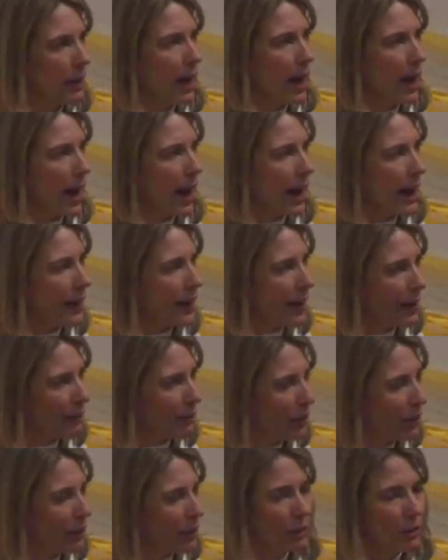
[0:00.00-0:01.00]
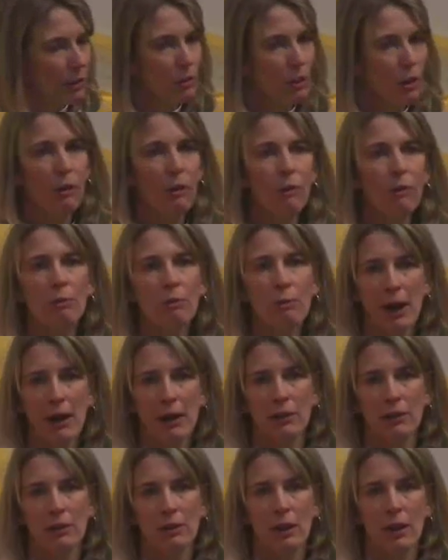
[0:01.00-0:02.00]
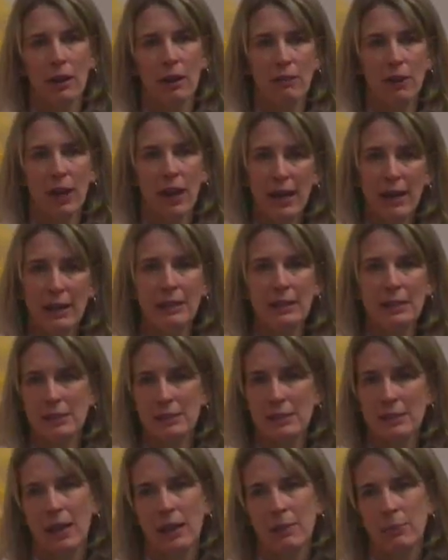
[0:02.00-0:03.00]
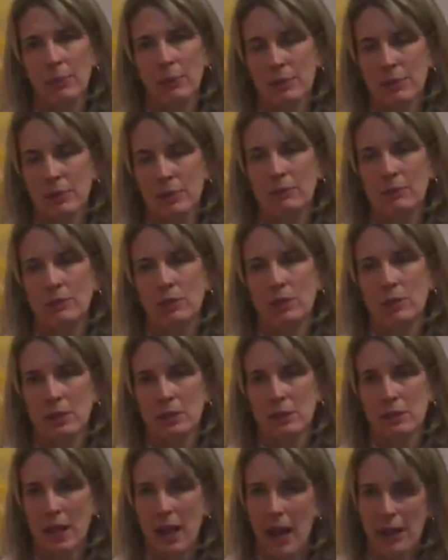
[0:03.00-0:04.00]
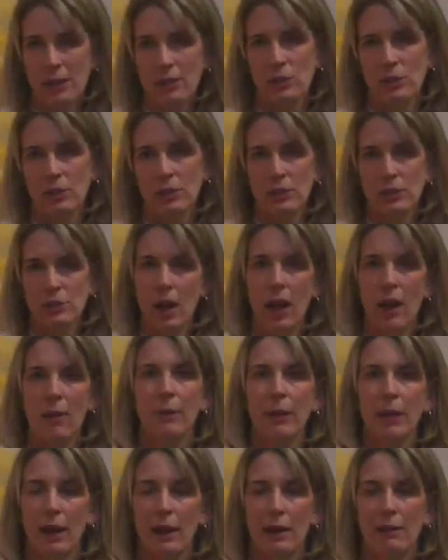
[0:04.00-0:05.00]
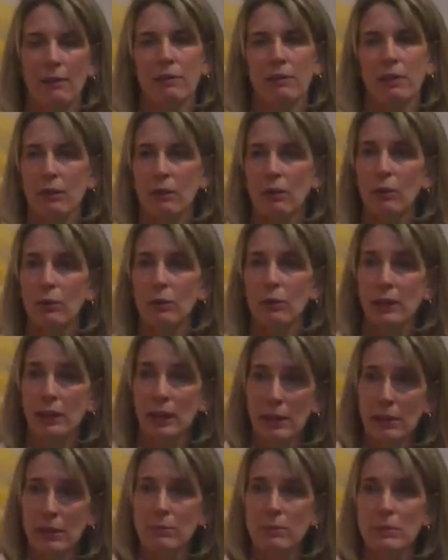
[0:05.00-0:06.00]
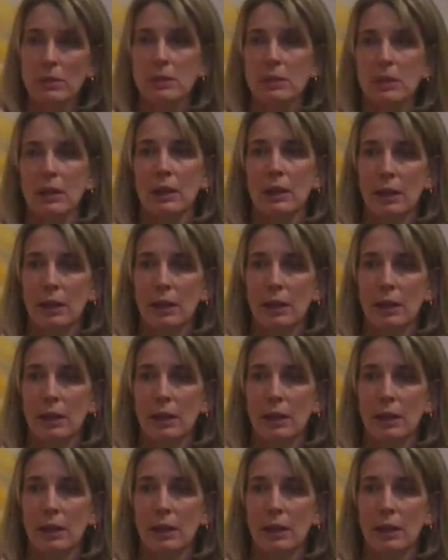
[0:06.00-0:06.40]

I have heard no record of any disciples of Jesus actually chopping off their own limbs,